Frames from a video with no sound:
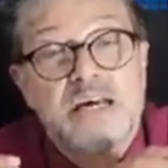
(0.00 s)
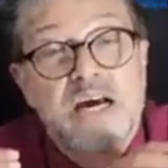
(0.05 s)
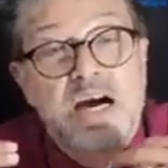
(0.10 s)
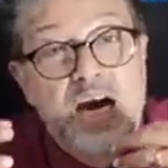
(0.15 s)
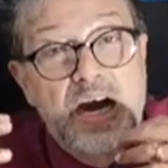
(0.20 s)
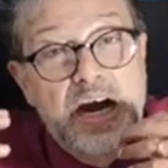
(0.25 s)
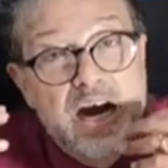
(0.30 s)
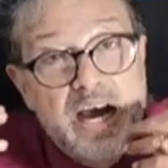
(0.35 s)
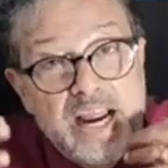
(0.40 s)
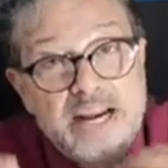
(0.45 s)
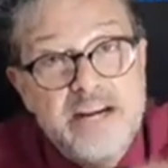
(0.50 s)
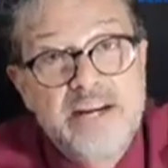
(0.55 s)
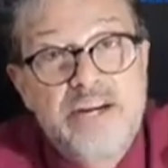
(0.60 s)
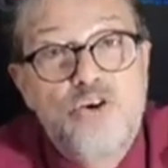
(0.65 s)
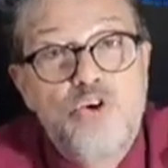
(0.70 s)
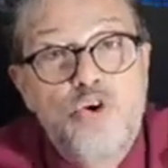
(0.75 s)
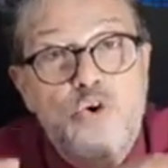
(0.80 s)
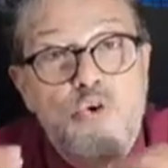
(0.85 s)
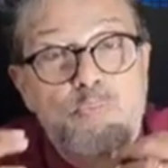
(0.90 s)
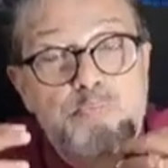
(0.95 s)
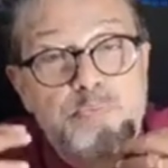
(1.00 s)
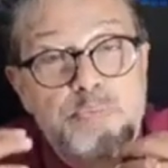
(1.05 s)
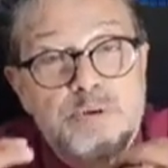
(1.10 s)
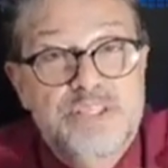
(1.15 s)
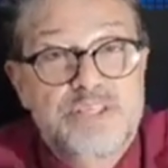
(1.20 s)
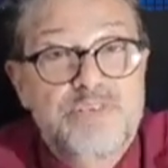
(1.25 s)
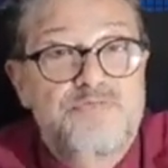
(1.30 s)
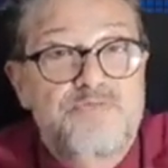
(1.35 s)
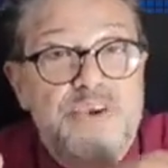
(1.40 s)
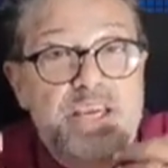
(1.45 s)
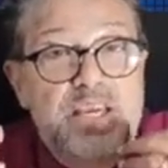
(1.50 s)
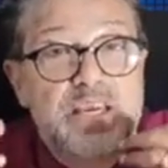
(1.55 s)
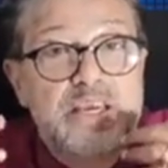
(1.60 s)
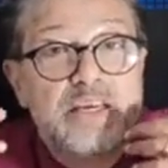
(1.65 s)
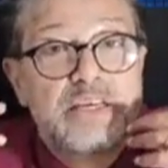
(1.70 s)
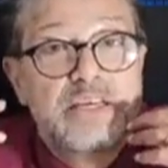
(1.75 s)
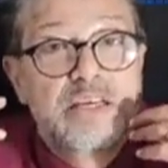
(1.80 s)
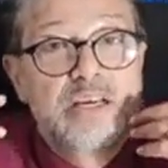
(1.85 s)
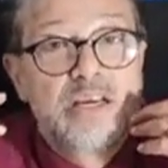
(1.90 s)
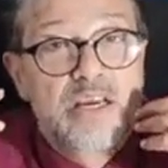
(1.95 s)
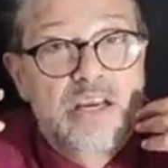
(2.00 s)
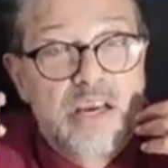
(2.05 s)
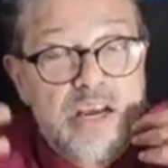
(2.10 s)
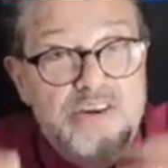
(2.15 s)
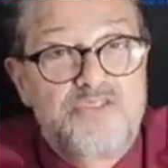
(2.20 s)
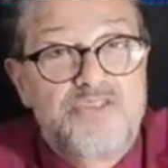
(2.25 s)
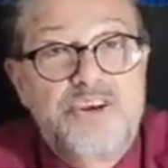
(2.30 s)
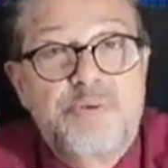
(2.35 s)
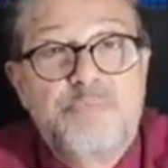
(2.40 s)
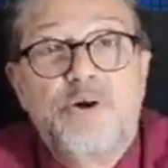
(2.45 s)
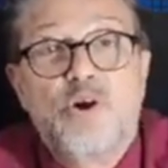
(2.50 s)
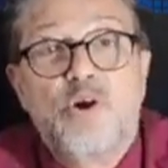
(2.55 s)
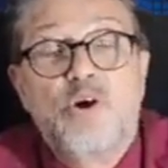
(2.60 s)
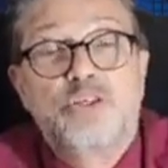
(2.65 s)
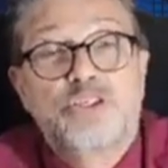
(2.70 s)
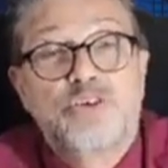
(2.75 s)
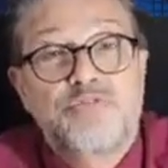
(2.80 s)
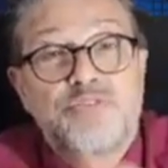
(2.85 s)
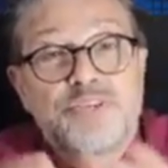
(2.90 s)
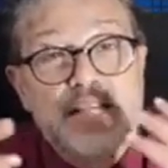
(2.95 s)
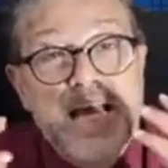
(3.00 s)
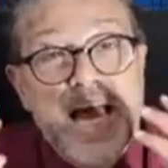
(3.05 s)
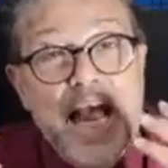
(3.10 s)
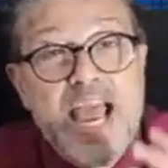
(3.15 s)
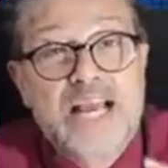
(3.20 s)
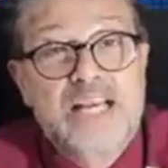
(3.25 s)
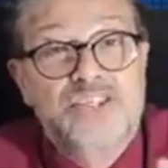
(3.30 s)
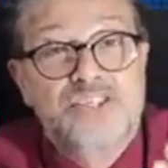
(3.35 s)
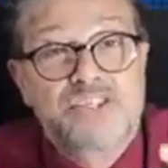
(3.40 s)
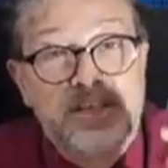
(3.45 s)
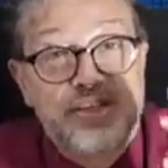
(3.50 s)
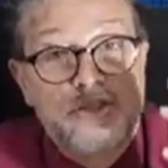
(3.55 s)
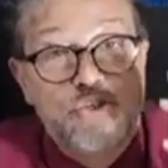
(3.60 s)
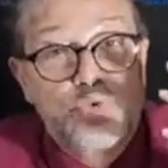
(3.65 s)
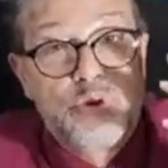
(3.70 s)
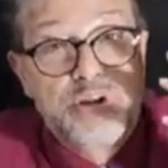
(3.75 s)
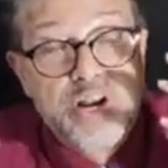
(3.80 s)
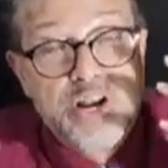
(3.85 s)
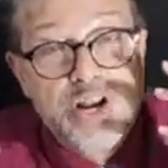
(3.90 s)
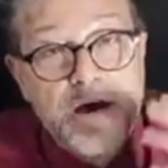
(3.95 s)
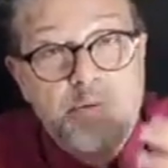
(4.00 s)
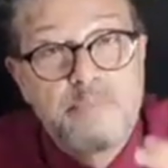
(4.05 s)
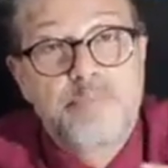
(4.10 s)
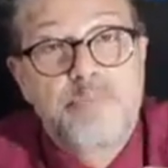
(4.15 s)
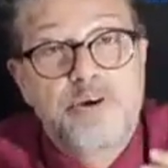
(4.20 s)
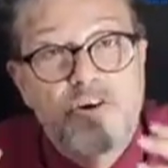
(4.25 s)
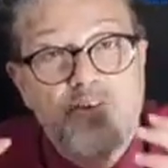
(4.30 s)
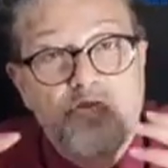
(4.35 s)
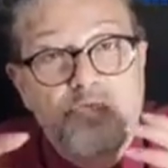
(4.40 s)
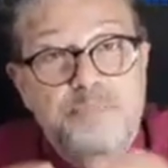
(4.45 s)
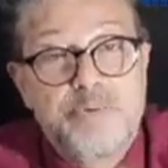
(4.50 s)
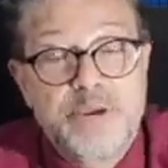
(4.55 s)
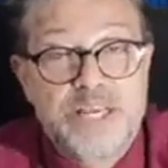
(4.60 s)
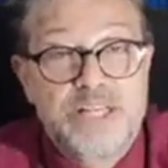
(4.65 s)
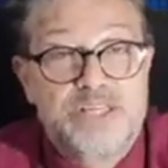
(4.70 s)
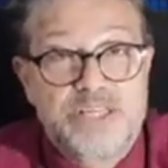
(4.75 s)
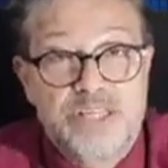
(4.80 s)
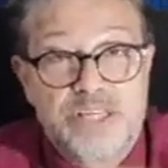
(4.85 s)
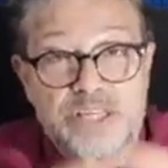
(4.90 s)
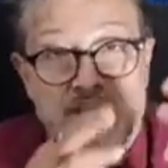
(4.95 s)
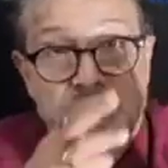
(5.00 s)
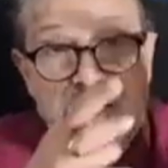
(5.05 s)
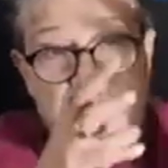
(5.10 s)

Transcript: an Indo-Pacific country because of its access to a number of bases,